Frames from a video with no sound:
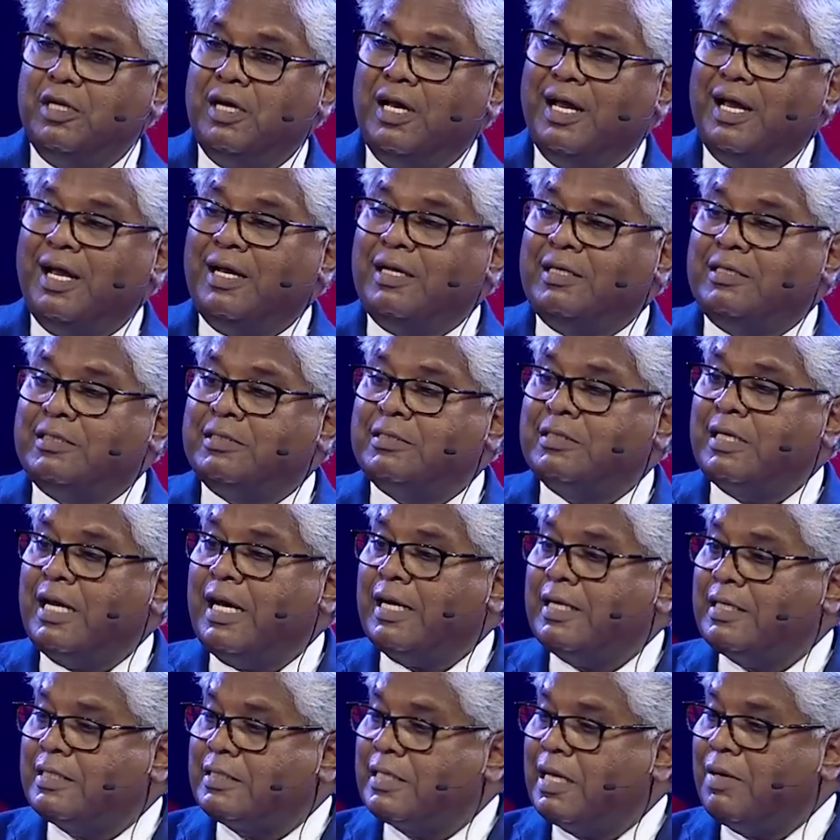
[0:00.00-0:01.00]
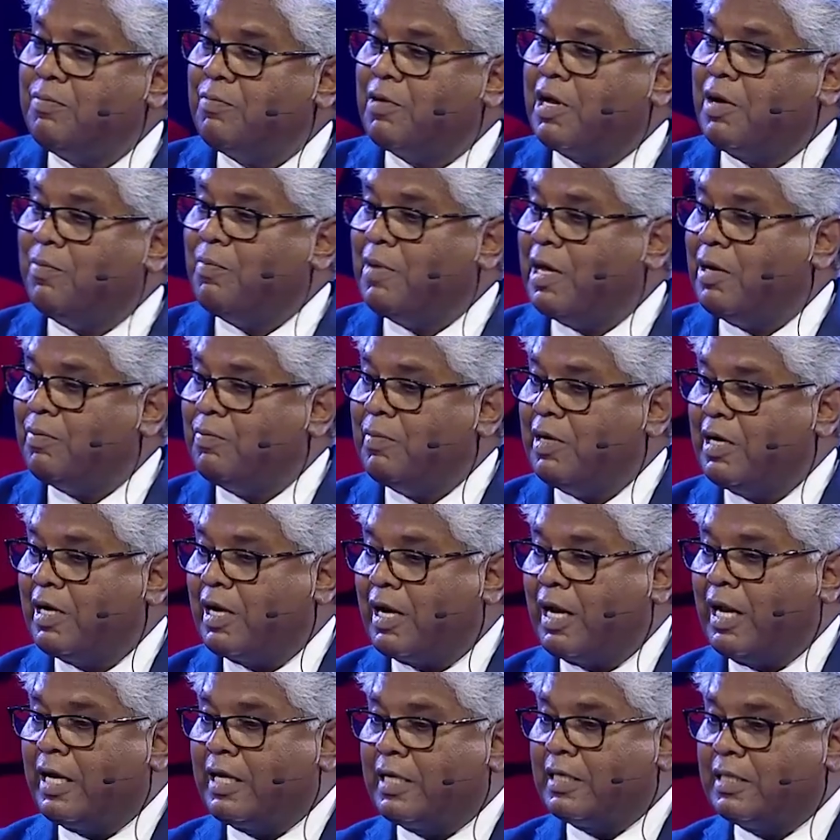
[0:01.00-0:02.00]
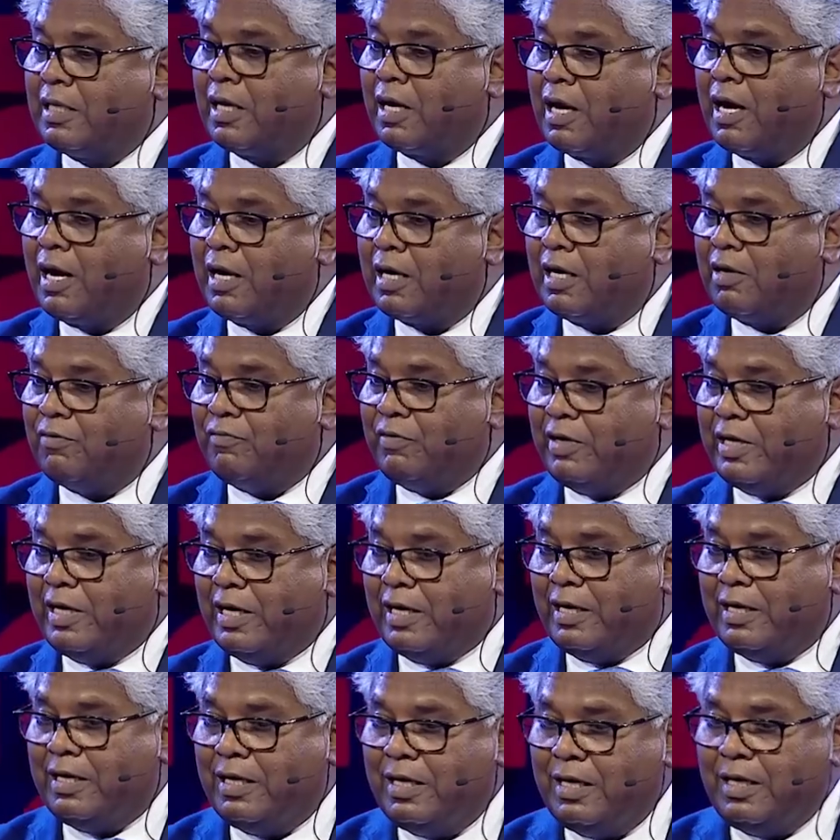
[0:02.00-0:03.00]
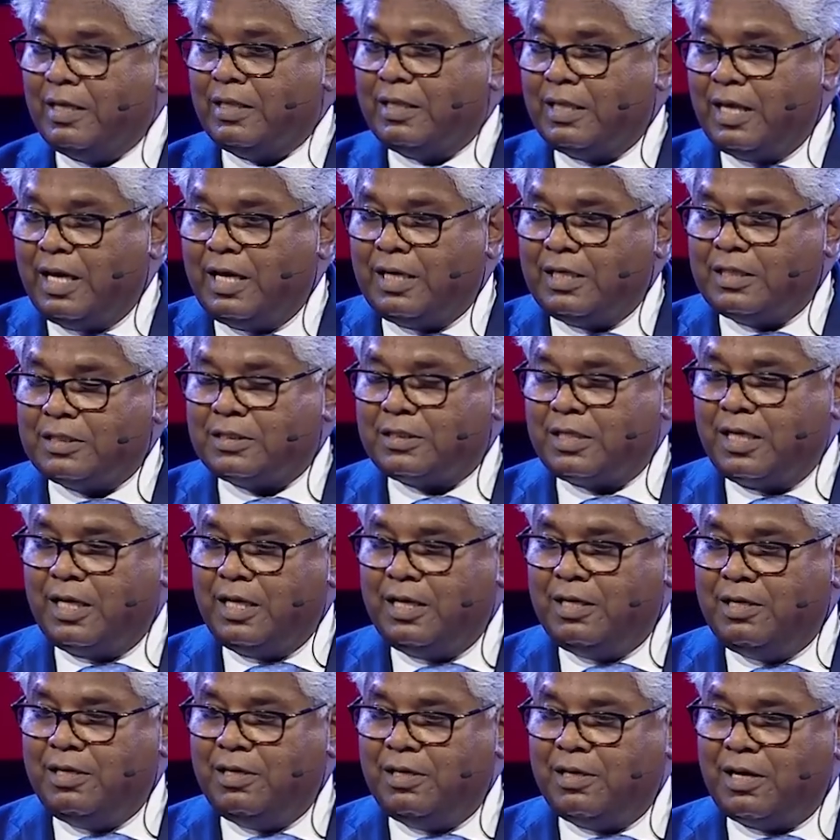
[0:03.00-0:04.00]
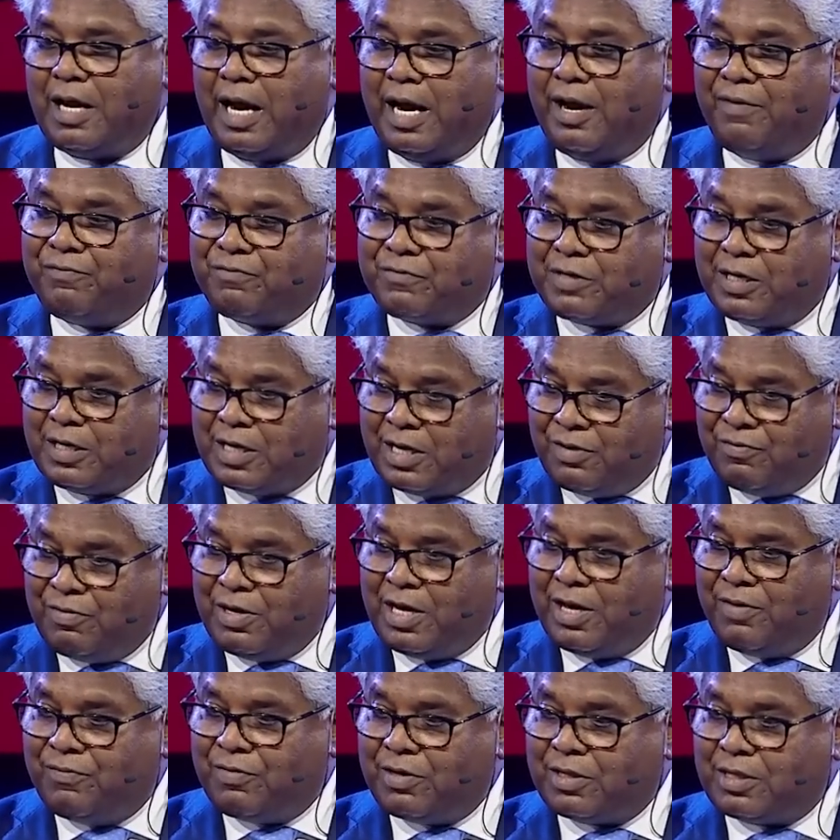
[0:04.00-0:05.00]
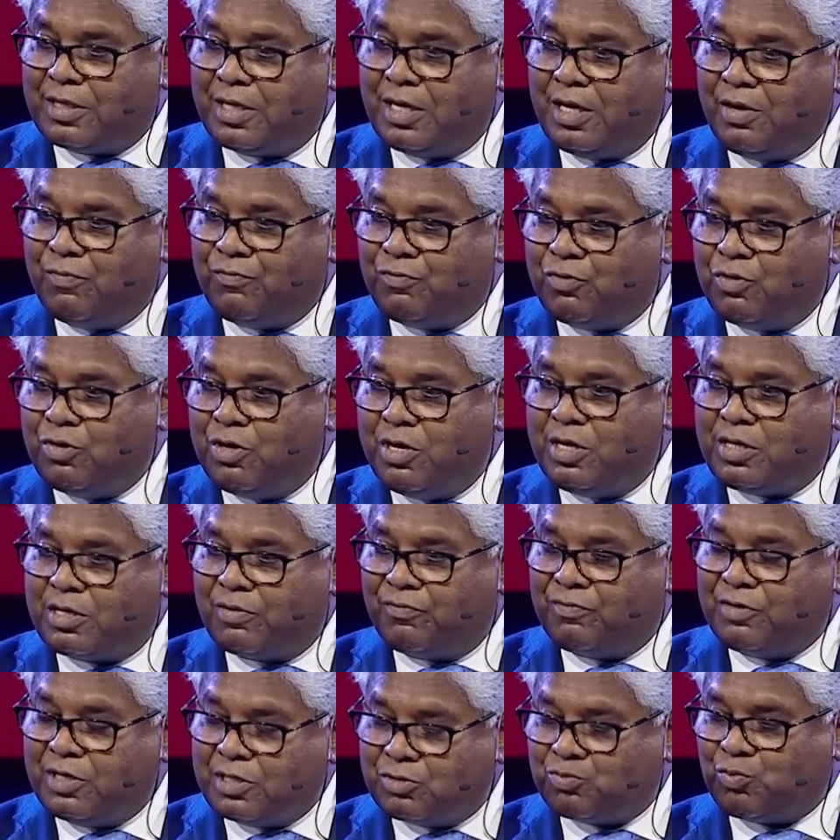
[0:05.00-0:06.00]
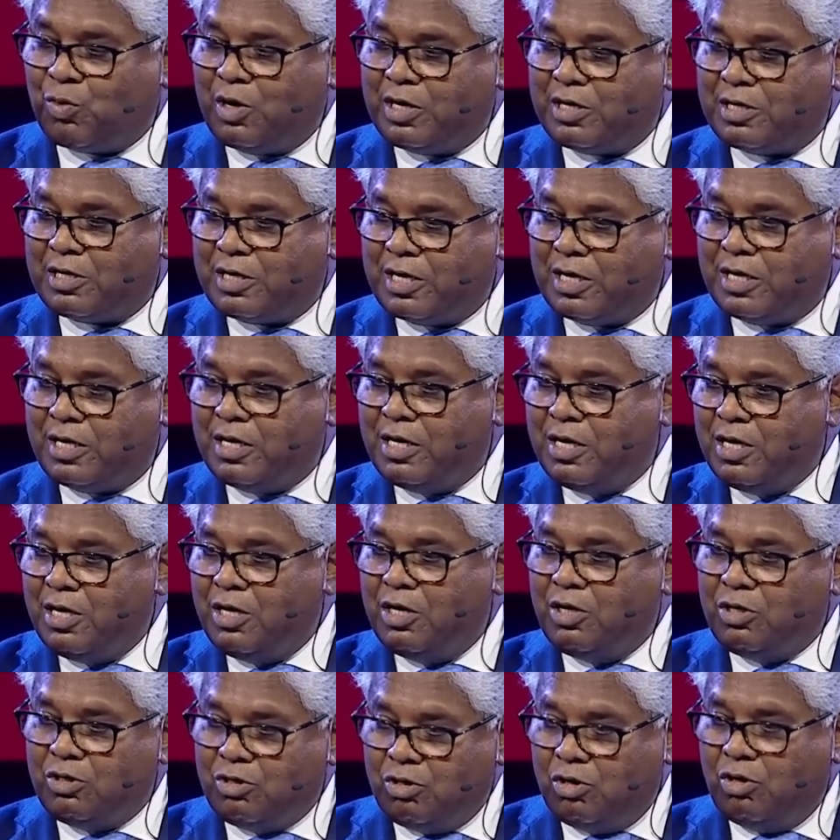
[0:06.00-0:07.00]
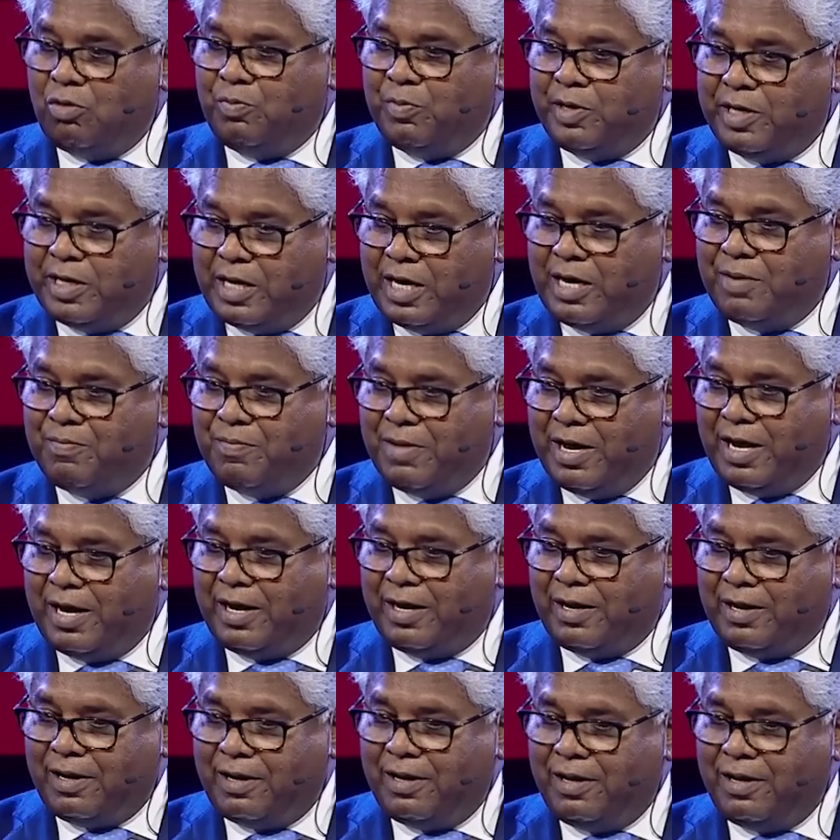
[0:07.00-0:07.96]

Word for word: Exact same commandment like in the Garden of Eden. There he said, after giving everything, if you eat of this one tree, you'll be dead man.